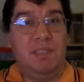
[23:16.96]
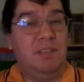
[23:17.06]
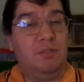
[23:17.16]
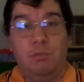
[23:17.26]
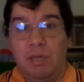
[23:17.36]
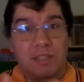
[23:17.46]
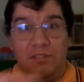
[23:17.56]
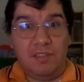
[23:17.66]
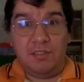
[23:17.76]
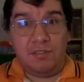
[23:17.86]
It's
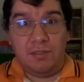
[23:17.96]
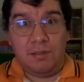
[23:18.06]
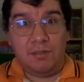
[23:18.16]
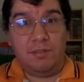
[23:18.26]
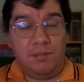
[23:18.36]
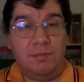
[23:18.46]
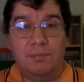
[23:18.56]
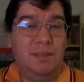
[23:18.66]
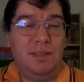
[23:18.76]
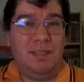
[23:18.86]
quite decent,
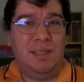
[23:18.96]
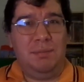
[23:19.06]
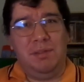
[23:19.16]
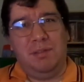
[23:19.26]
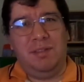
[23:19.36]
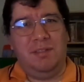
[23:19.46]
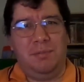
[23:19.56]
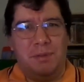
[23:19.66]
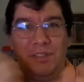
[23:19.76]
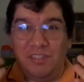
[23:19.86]
even though it
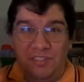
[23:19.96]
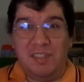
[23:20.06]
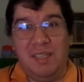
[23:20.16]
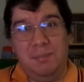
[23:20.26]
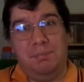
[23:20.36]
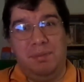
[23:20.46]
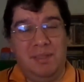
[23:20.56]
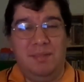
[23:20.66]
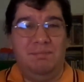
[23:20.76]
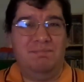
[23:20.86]
is very cheap
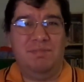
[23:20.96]
and